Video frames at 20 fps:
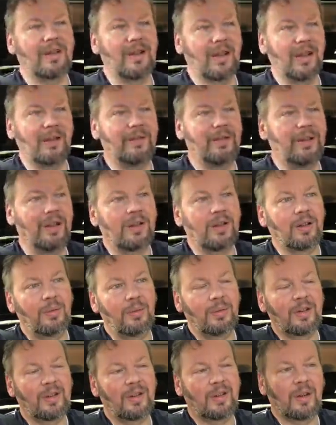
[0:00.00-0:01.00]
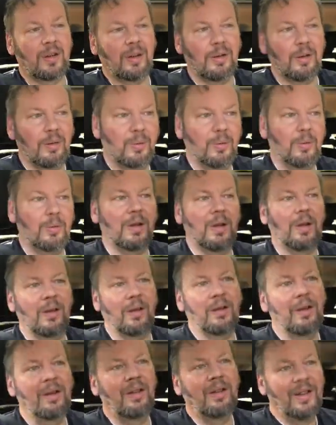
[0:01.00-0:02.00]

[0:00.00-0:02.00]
safe to do so, and